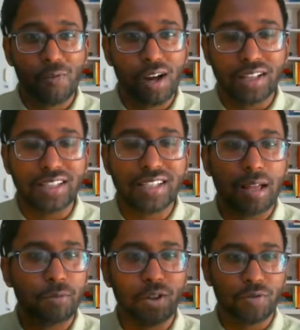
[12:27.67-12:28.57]
Wands,
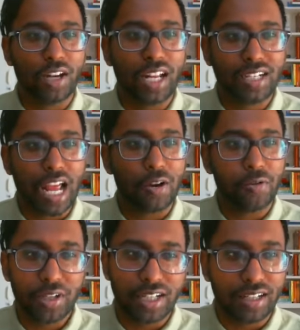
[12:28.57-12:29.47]
I'm not really a tarot
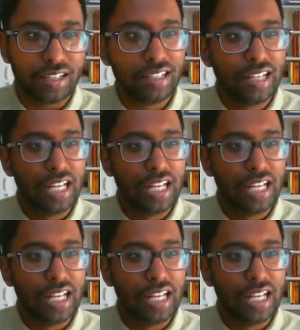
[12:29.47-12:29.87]
reader,